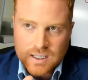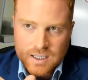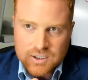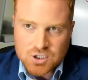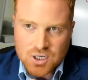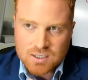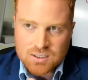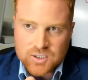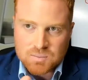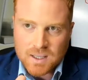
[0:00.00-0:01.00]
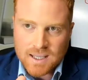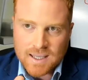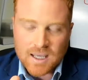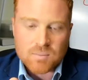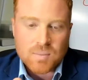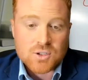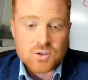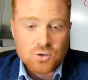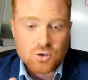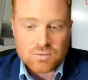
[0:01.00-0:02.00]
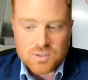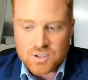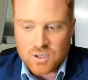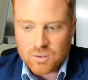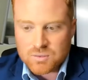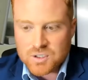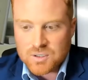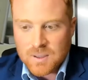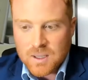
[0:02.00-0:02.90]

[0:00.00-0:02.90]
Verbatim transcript: agendas play out based on your results.